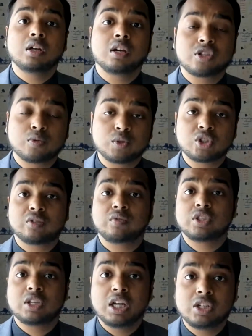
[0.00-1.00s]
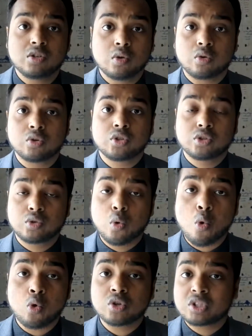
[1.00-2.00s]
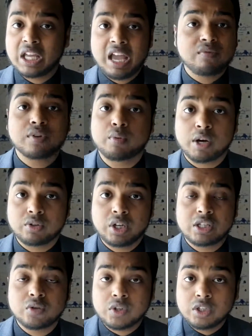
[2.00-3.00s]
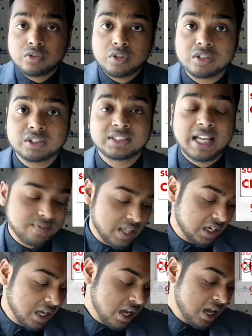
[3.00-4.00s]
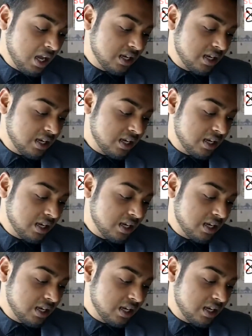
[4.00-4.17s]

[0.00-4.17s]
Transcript: customer service in your stores, everywhere. Okay, so you need to understand that.